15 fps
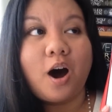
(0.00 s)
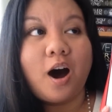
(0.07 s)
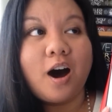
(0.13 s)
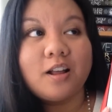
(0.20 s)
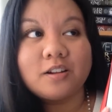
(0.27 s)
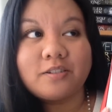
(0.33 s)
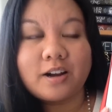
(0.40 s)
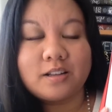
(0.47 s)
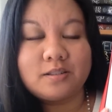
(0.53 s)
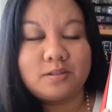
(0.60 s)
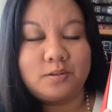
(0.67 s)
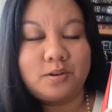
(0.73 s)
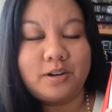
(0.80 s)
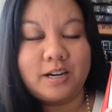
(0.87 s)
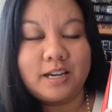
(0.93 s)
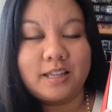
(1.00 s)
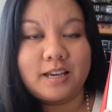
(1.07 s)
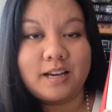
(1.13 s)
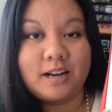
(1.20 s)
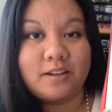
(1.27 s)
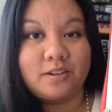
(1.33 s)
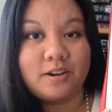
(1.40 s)
all around story
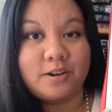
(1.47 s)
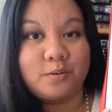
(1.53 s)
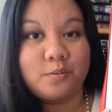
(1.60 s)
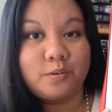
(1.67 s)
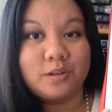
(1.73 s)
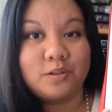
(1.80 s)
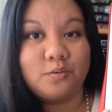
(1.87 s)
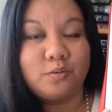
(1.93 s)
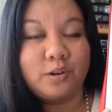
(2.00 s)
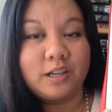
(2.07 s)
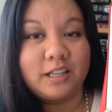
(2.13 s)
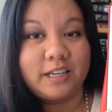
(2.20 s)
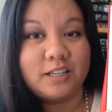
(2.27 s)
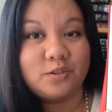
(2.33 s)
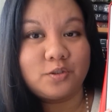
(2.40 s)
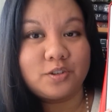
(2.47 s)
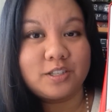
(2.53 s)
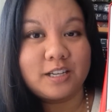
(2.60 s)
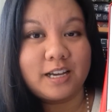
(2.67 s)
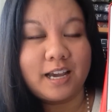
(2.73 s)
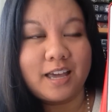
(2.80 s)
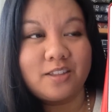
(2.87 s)
that I thought was really
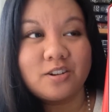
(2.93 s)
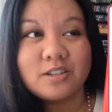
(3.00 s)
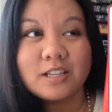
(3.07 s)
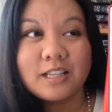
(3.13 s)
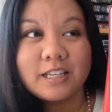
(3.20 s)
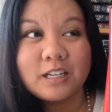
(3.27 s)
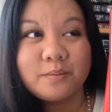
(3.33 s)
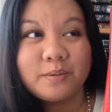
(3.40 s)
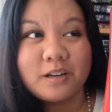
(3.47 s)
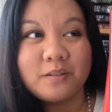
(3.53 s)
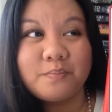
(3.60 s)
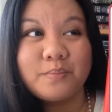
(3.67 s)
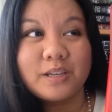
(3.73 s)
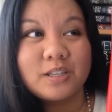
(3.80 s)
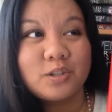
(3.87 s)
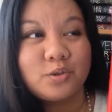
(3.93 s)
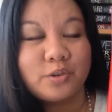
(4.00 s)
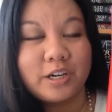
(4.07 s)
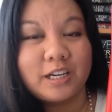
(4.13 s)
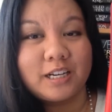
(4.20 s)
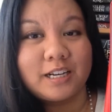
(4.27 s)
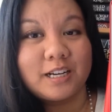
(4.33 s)
interesting, and there's a little bit of
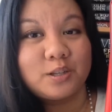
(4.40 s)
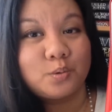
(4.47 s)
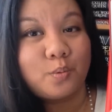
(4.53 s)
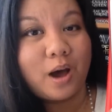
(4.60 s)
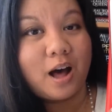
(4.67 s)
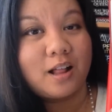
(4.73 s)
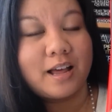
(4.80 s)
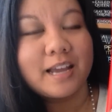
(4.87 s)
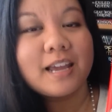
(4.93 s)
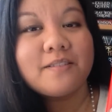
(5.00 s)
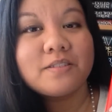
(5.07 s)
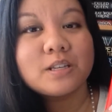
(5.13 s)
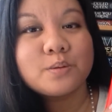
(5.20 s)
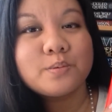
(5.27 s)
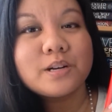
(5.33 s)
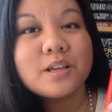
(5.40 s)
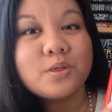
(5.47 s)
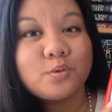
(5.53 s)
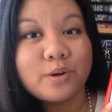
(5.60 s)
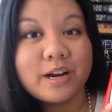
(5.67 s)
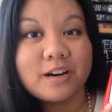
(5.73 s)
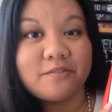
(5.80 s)
mystery in it as well. I gave this one a
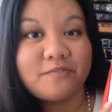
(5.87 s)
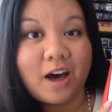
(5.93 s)
3 out of